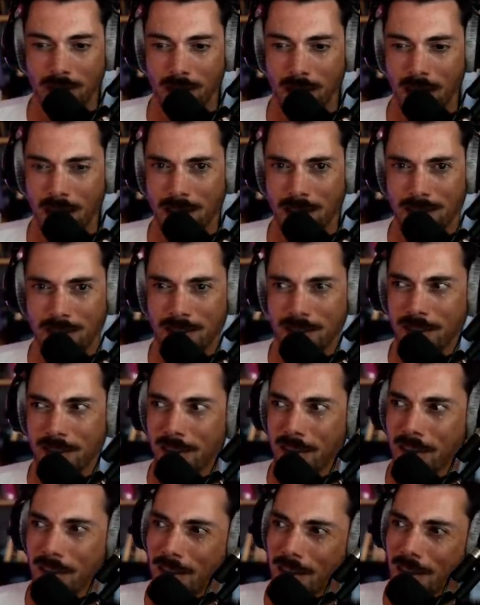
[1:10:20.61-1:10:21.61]
That's
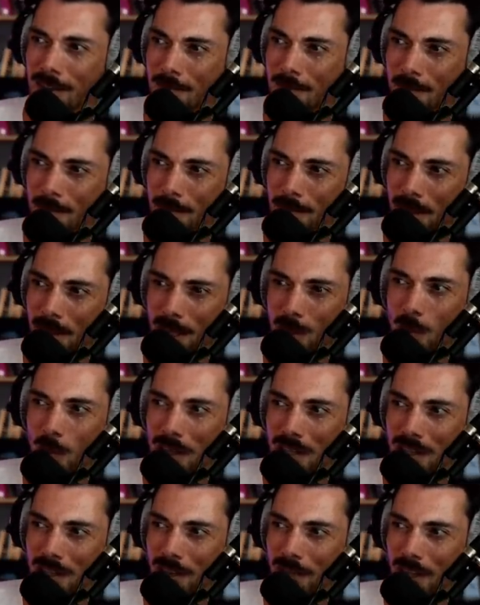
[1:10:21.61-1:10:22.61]
where
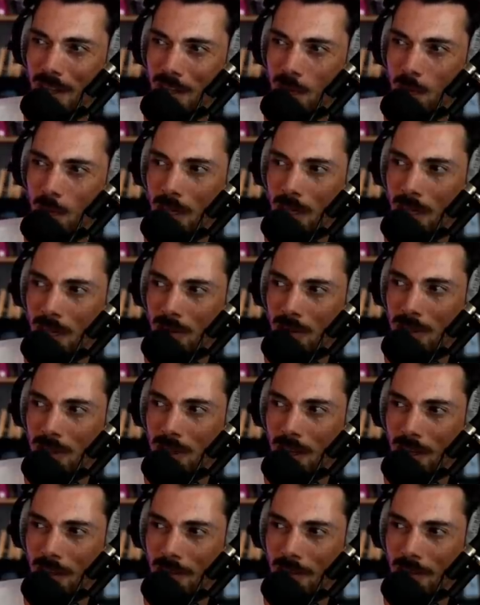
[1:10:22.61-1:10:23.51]
stuff gets really interesting.